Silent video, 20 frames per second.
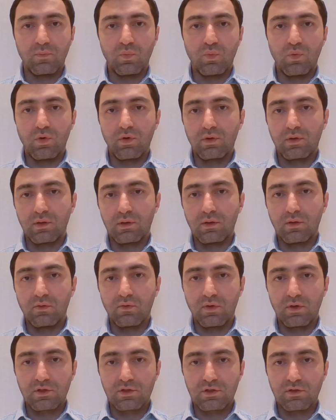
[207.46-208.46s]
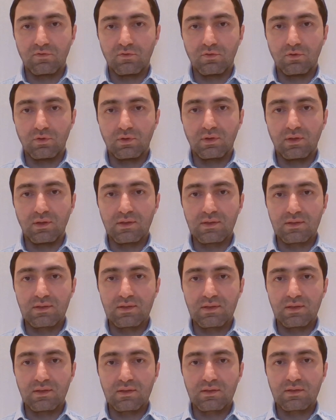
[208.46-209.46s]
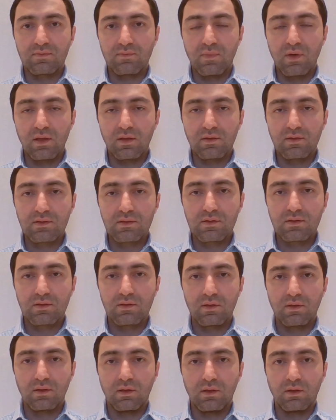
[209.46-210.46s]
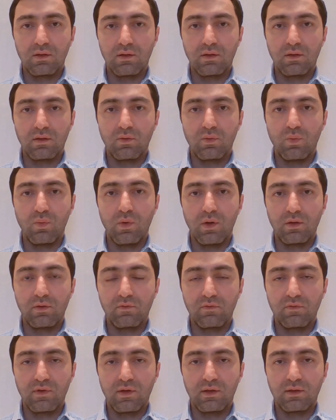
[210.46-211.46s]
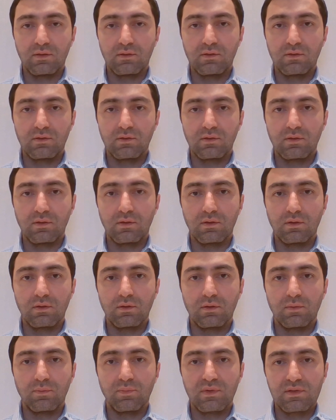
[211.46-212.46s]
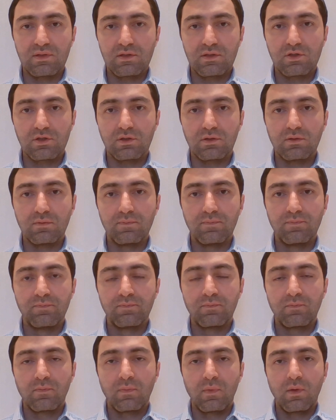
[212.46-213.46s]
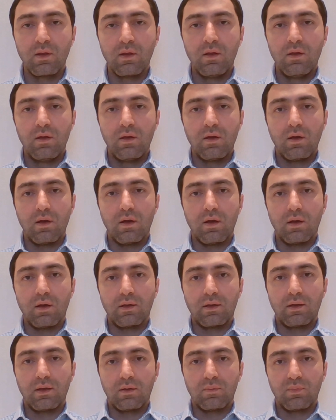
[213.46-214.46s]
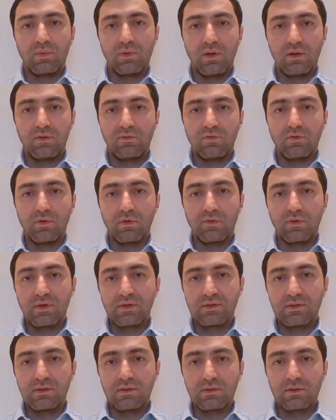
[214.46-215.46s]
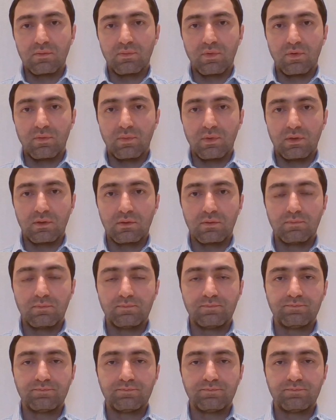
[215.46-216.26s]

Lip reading: working in Russia for at least 6 months in one of that position can apply for a residency permit.